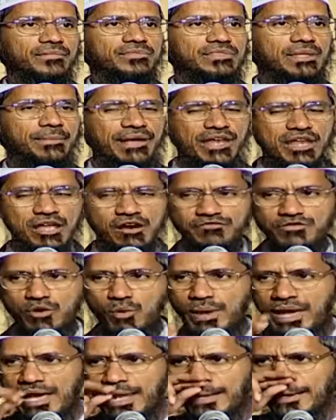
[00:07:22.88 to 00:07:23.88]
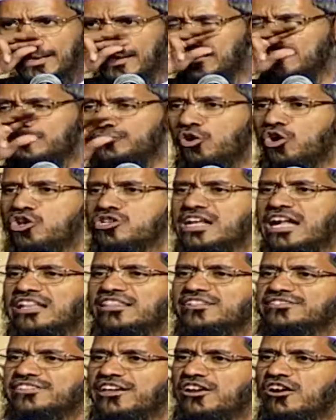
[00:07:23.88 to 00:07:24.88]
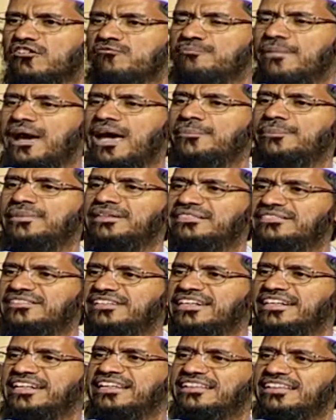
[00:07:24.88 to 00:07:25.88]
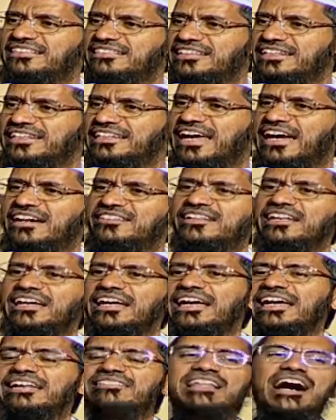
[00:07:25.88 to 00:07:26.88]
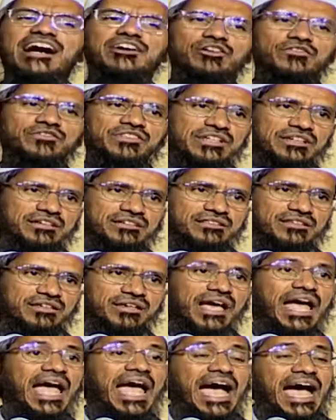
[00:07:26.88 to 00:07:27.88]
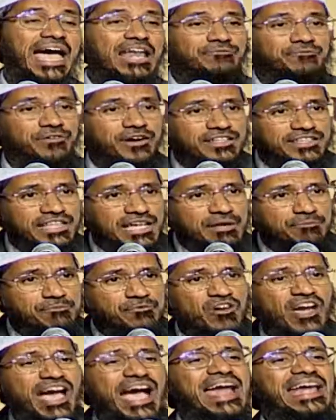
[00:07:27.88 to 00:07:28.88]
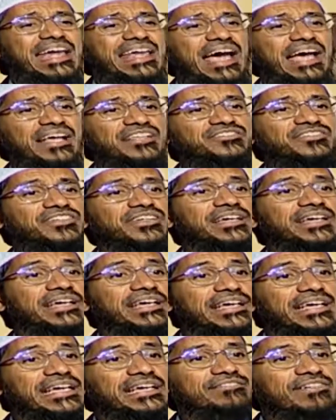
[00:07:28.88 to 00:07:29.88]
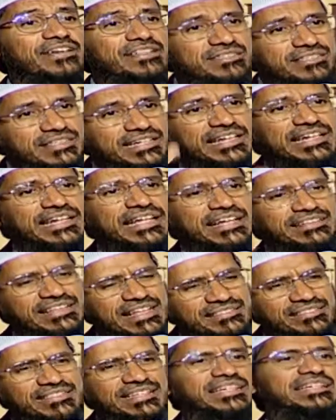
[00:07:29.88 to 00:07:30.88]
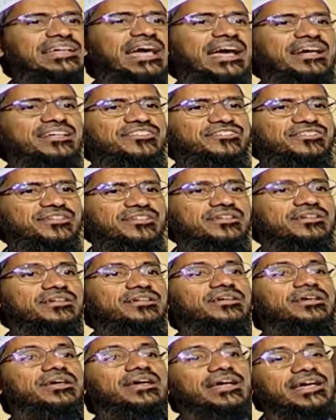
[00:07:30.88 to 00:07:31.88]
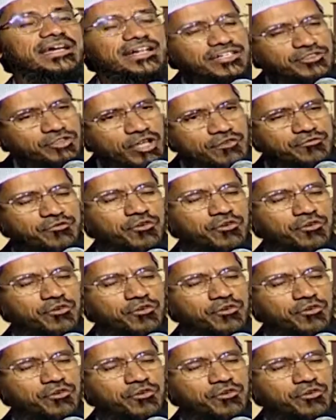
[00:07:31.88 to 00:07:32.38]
the belly of the whale, so shall the Son of Man be 3 days and three nights in the heart of the earth. And further, if you analyze, even 3 days and three nights, it is not